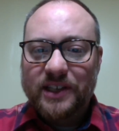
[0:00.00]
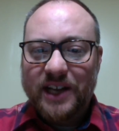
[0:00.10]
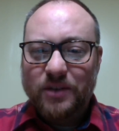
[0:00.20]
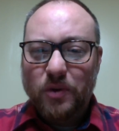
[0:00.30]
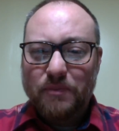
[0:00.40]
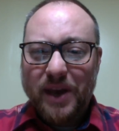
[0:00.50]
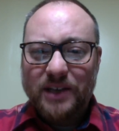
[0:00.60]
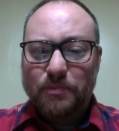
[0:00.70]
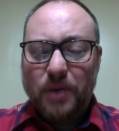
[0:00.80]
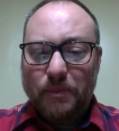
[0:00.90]
and that's what makes
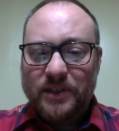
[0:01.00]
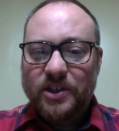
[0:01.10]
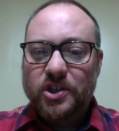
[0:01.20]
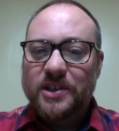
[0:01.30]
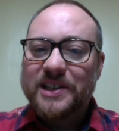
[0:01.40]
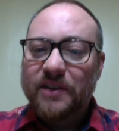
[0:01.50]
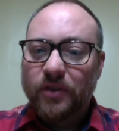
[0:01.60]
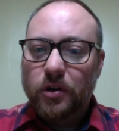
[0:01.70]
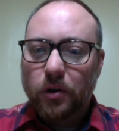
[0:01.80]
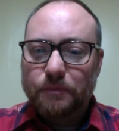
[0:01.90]
prepositions
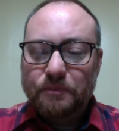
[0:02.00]
difficult.